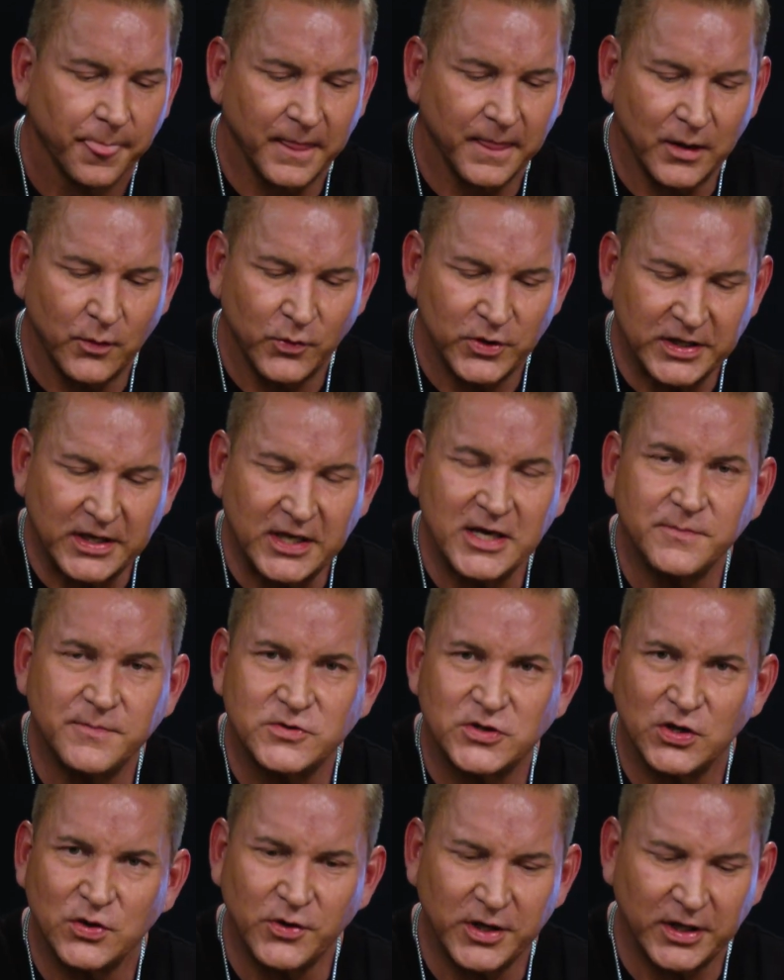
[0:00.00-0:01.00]
And we keep
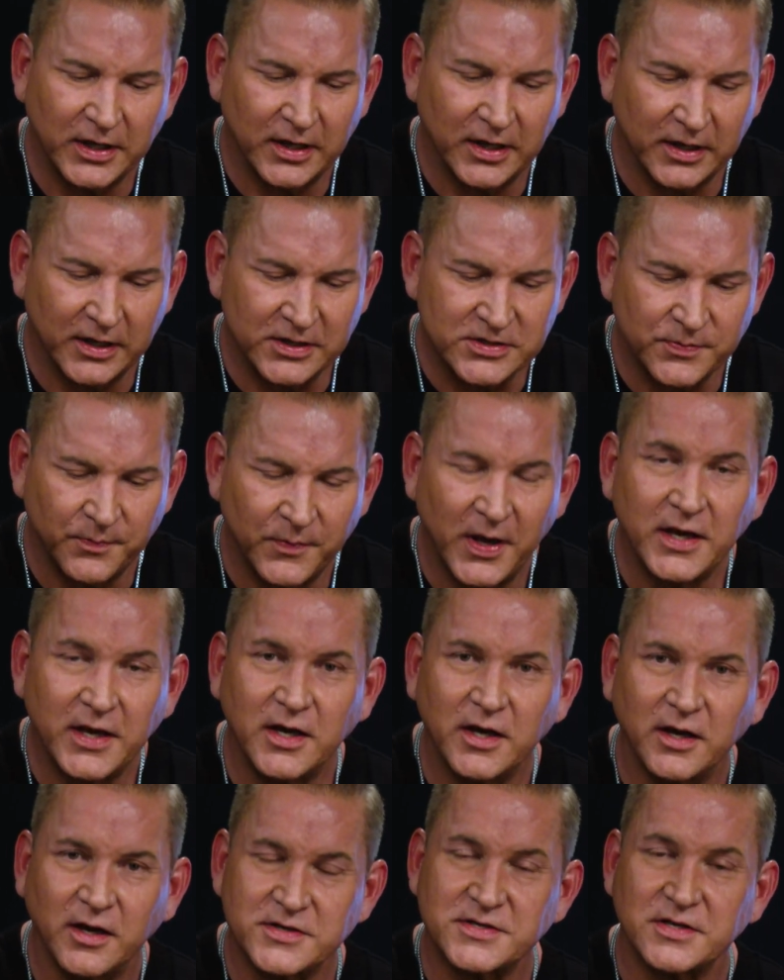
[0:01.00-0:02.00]
doing it, it's
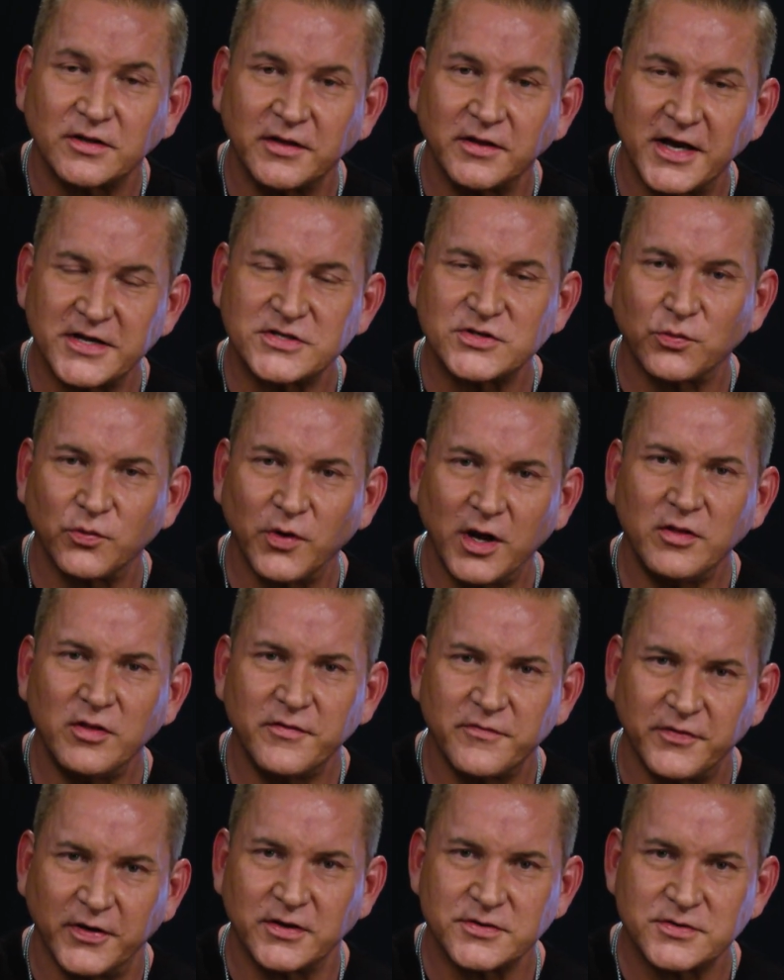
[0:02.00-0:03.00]
making us less
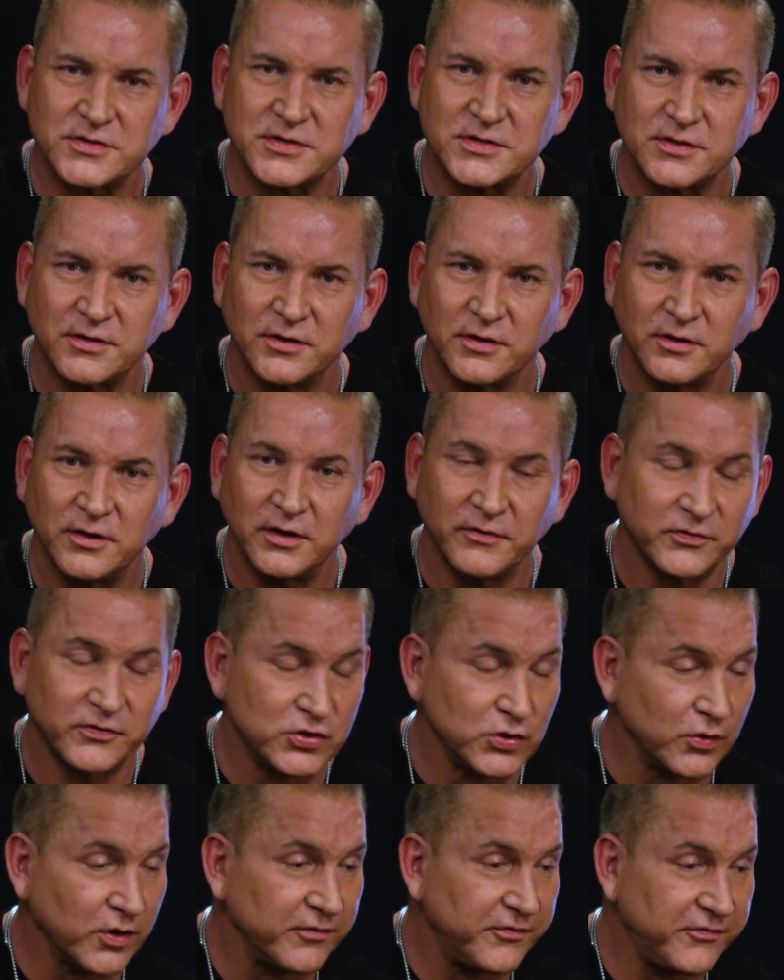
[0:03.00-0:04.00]
relevant
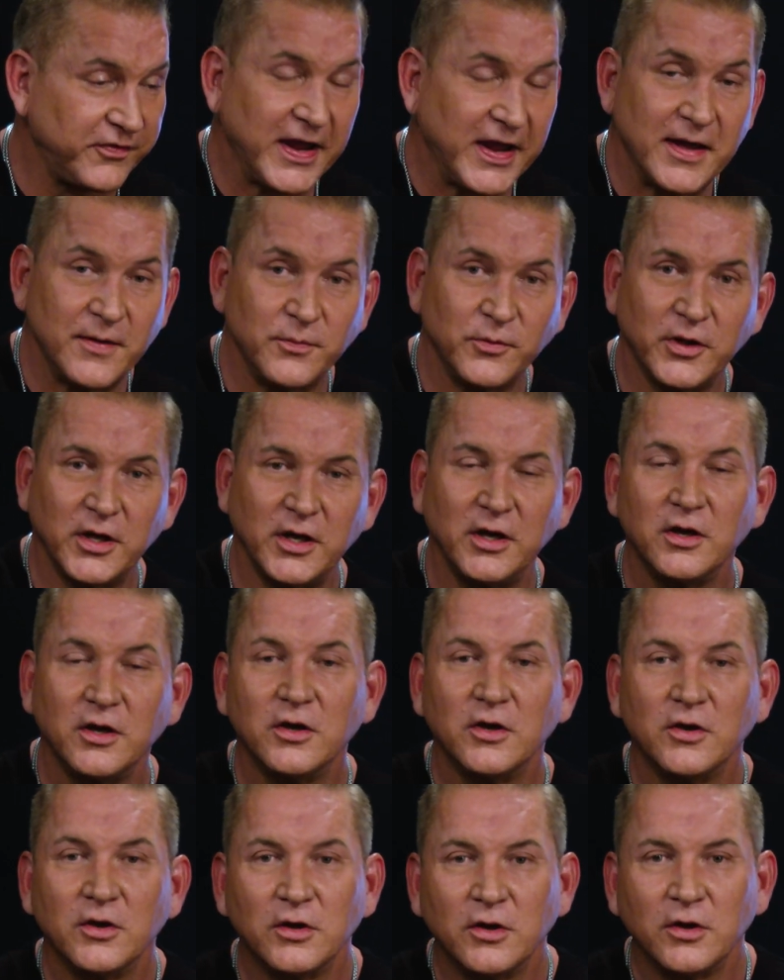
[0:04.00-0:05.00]
to our family,
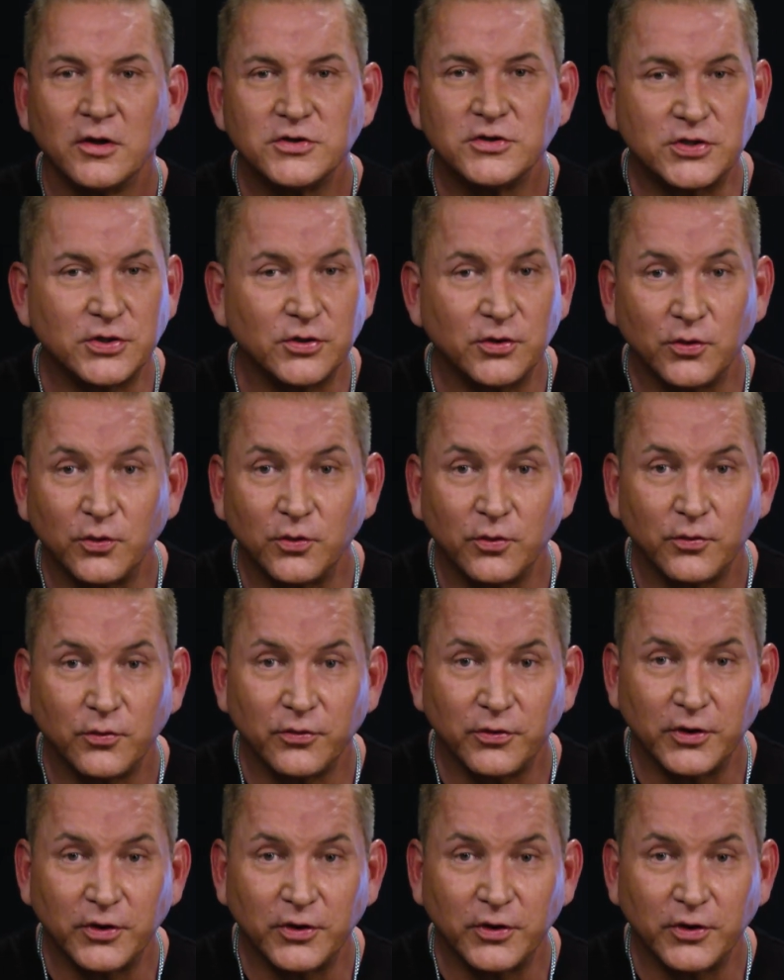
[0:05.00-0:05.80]
to